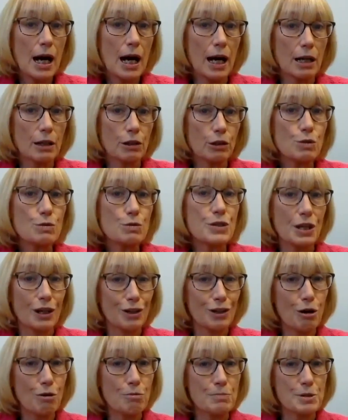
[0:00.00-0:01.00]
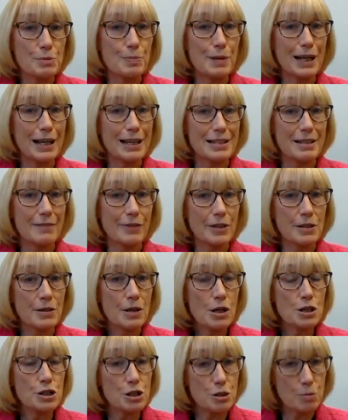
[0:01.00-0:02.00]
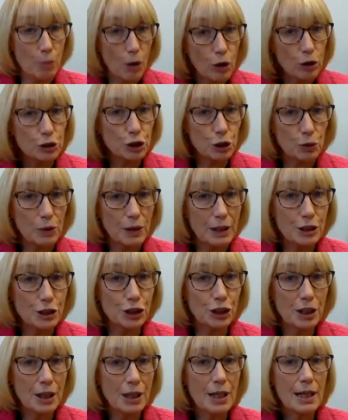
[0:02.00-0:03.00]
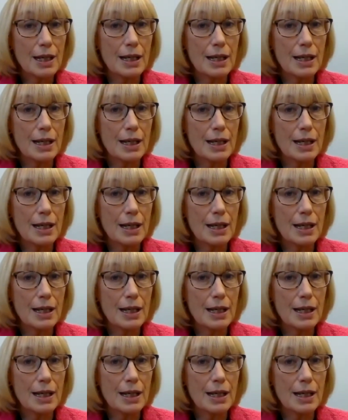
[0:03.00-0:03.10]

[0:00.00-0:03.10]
lose their homes because of a small shortage